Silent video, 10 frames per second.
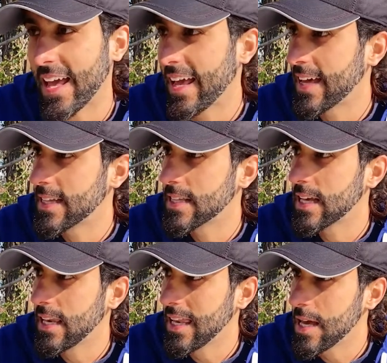And
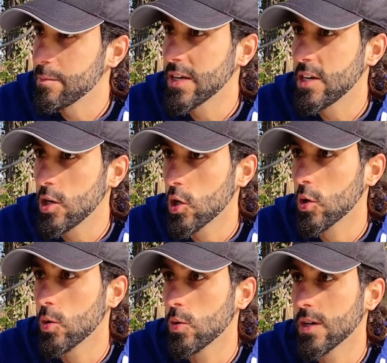let me
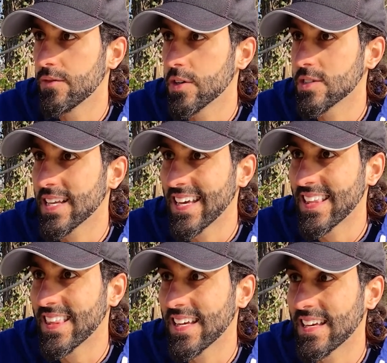know if there's
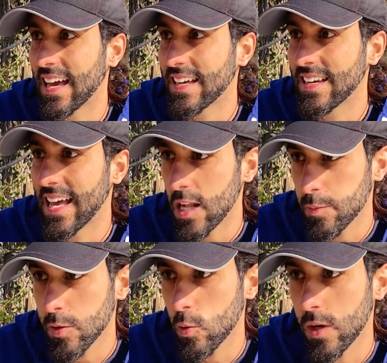anything I can
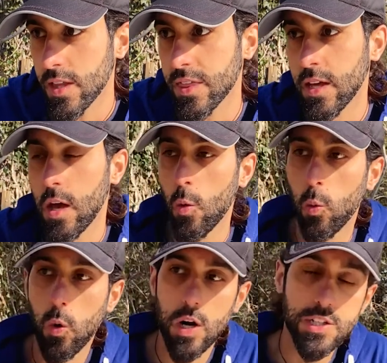help you with.
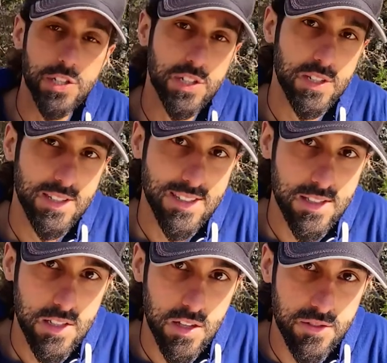Watch
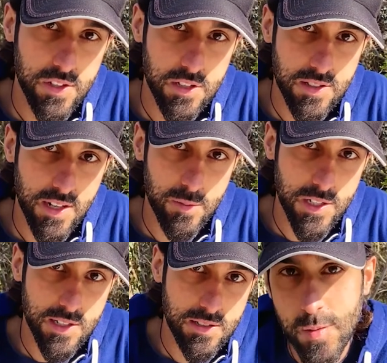the other videos that I'm
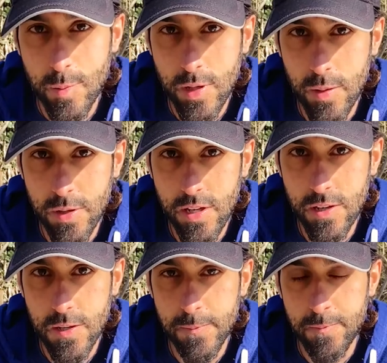gonna put up
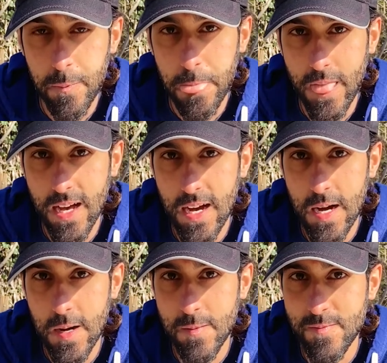here.
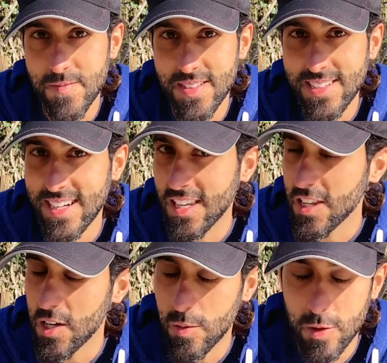Um, a
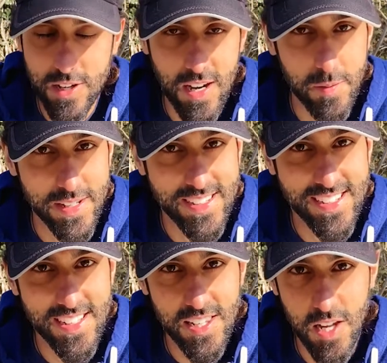lot more coming,
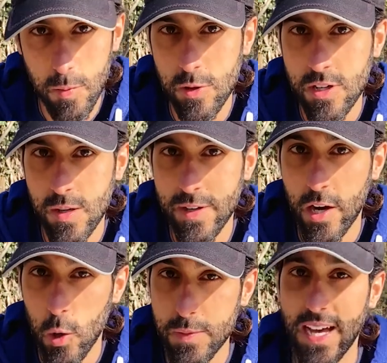a lot more coming.
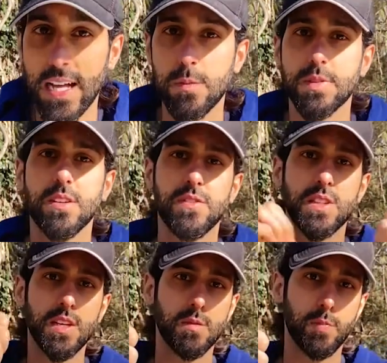I hope that helped. If
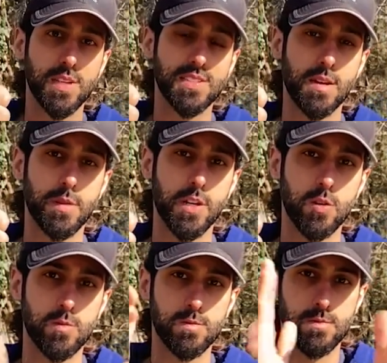it did, please let me
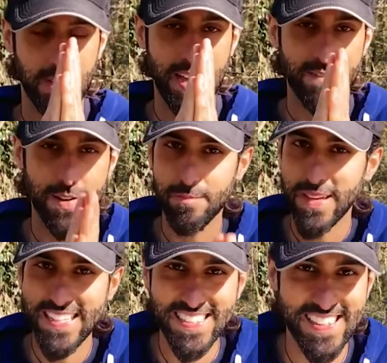know. Have an
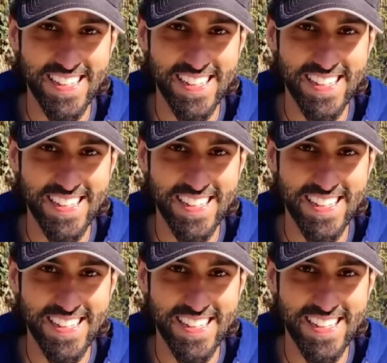amazing